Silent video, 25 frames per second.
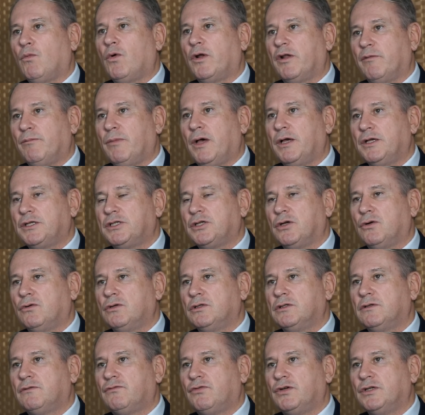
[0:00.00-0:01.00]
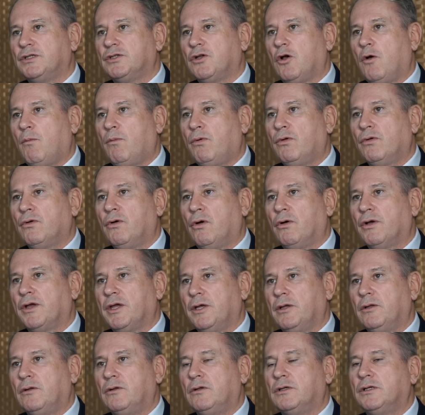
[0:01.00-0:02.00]
One of my soldiers, for example, got
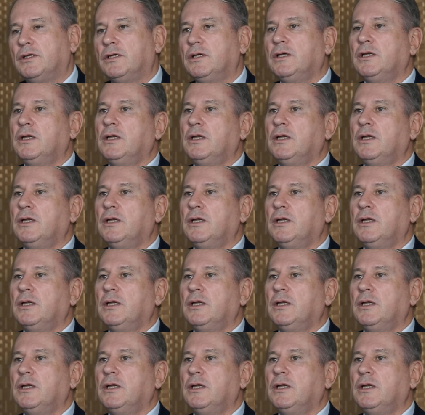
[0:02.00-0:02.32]
killed